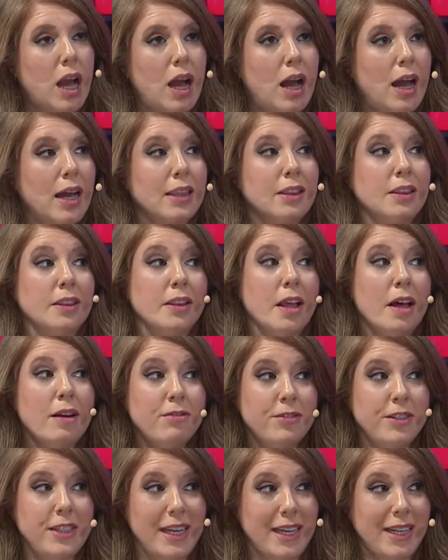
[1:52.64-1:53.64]
I
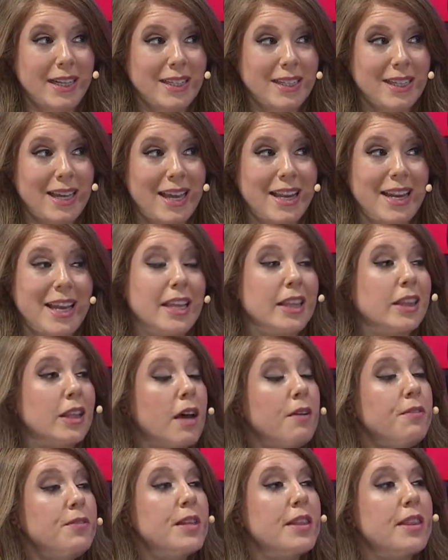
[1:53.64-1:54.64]
loved it, and I loved